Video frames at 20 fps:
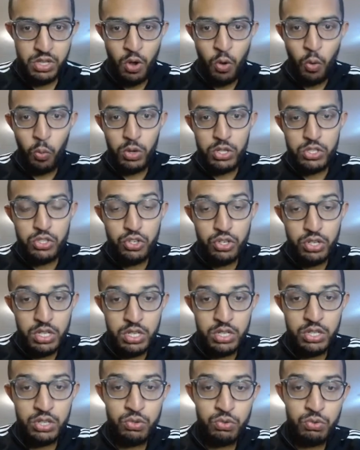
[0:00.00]
What you're going
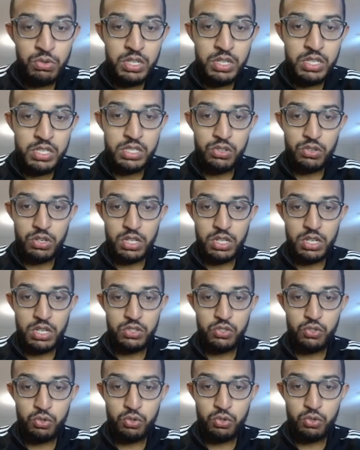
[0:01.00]
to do is you're going to
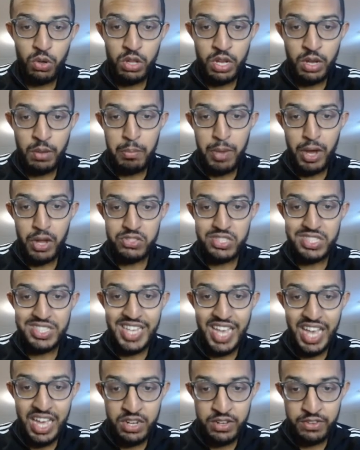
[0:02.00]
join about
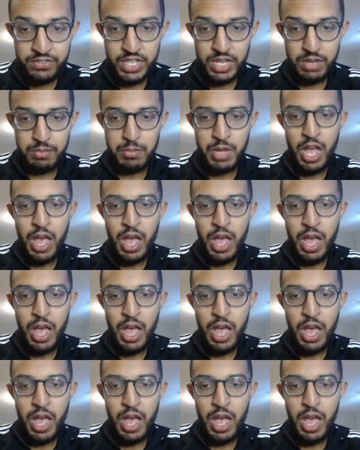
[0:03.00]
10 of them.